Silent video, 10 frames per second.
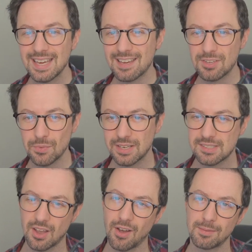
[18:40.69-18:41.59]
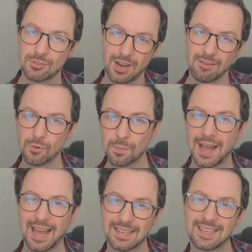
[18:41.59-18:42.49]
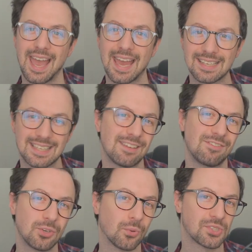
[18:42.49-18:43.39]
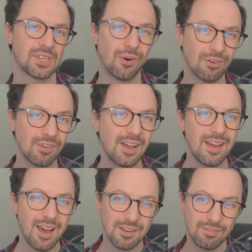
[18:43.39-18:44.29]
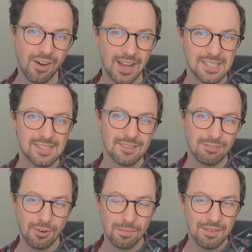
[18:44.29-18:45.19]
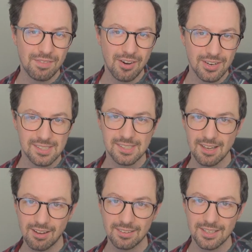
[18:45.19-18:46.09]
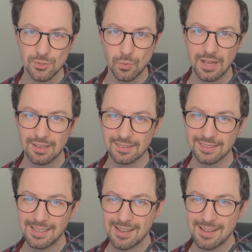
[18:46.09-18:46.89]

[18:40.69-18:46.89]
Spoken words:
if you were to time travel back and give yourself advice from the very start as well.